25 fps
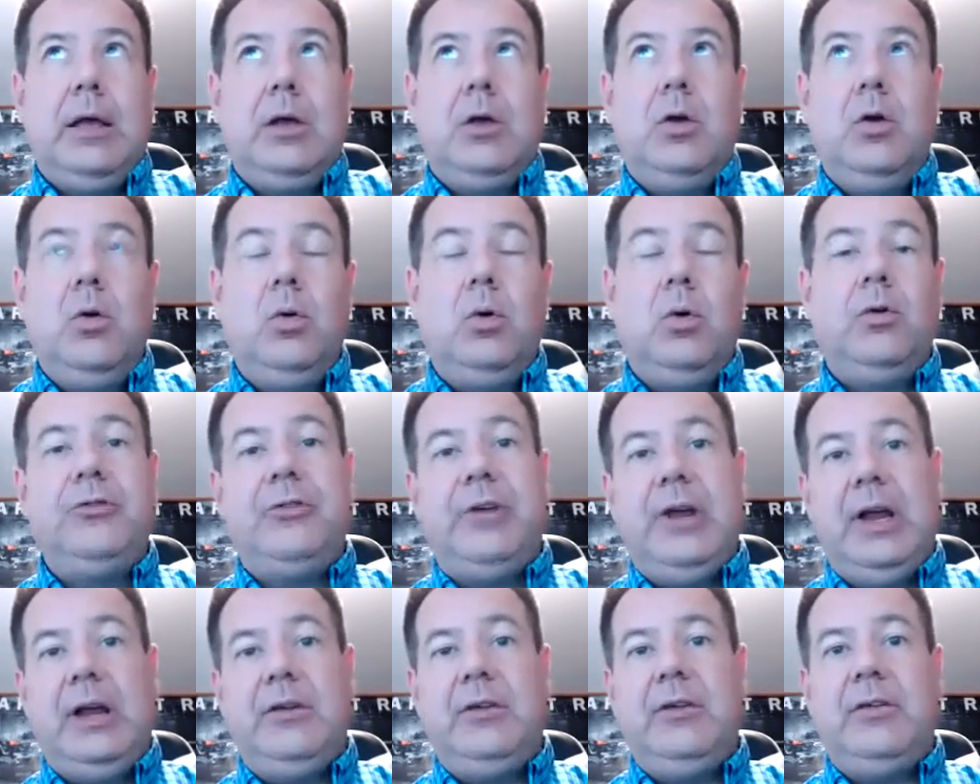Google
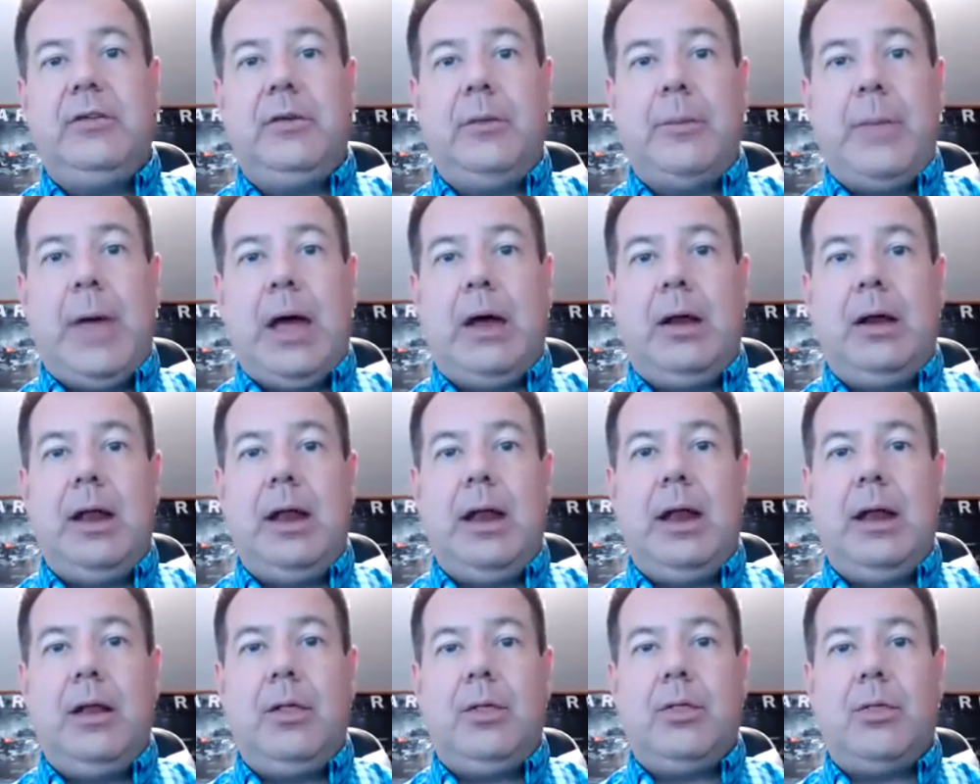changes about
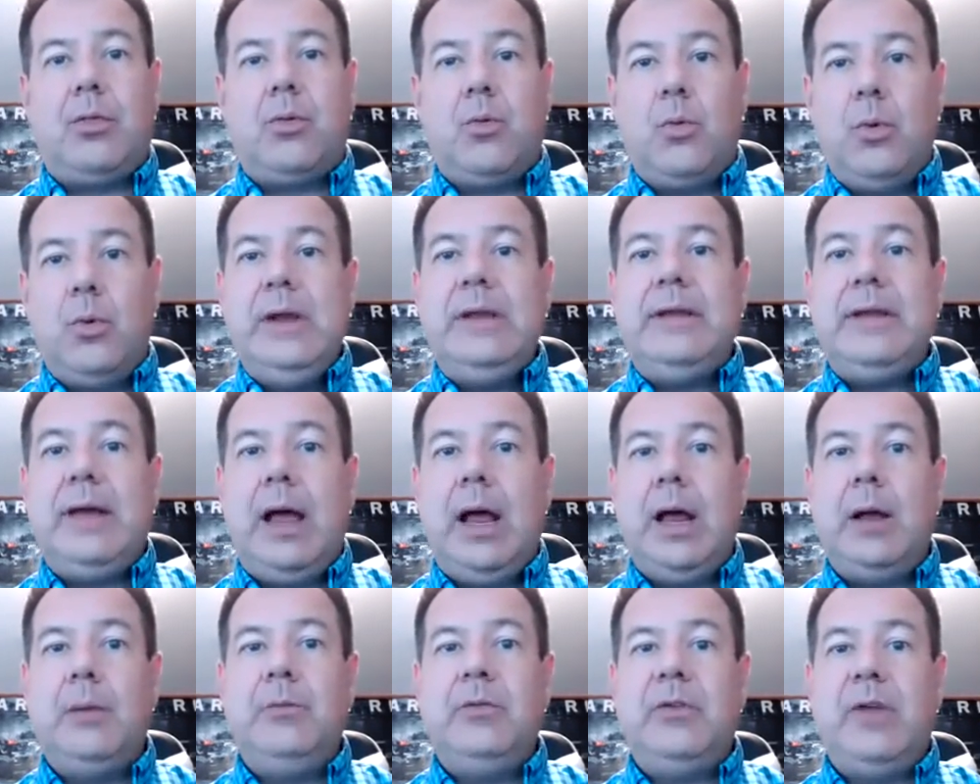3
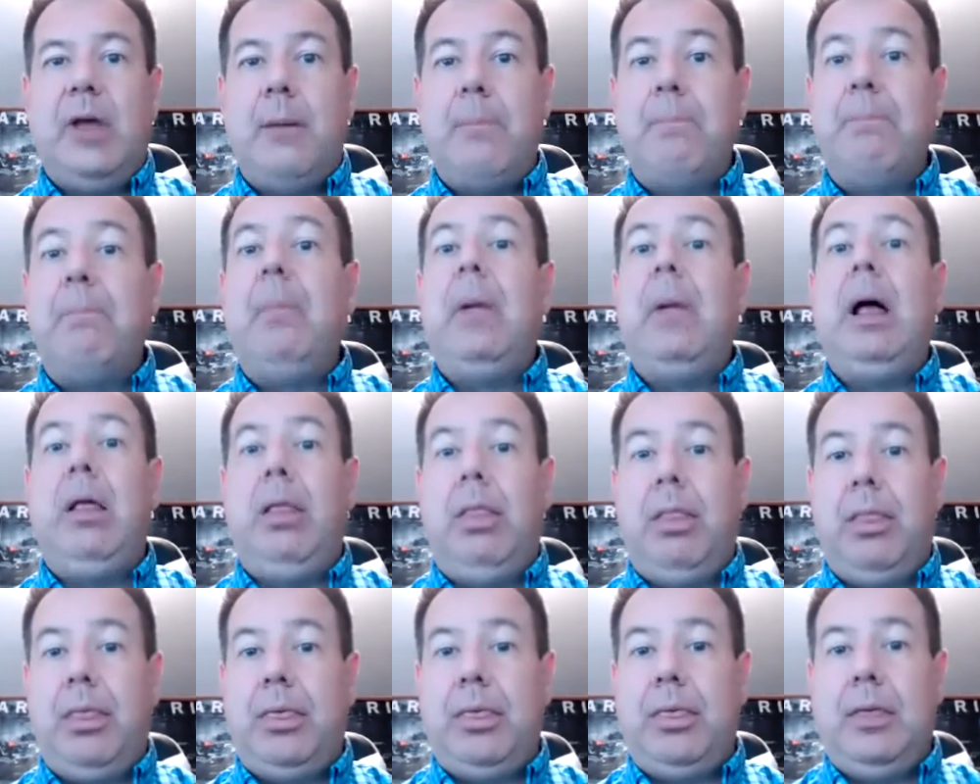times a
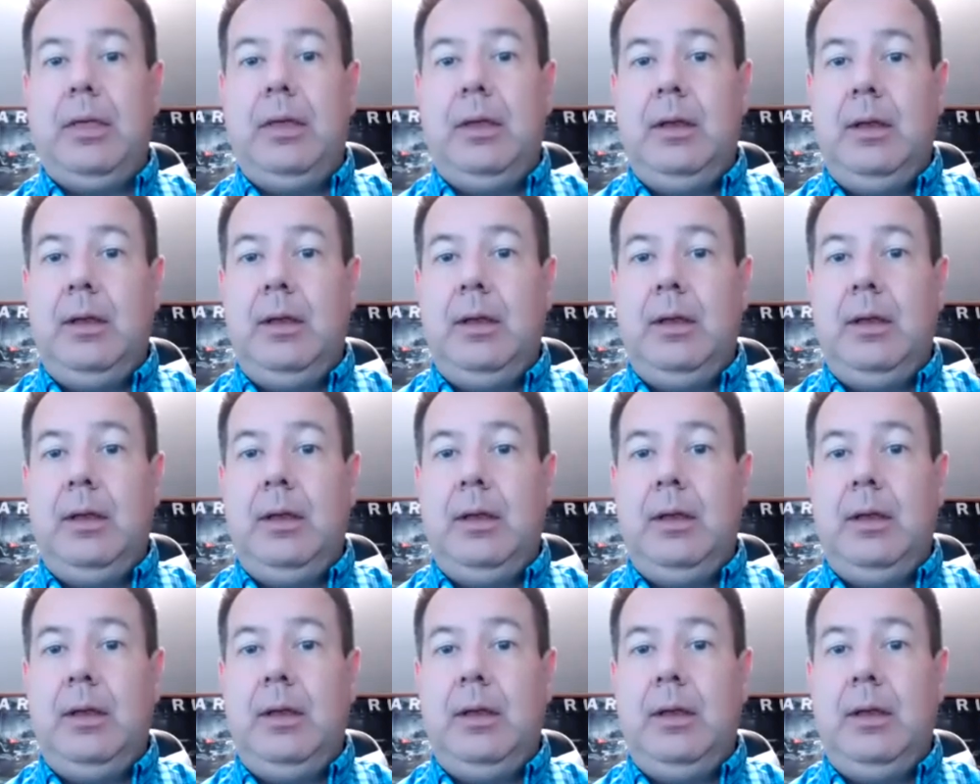month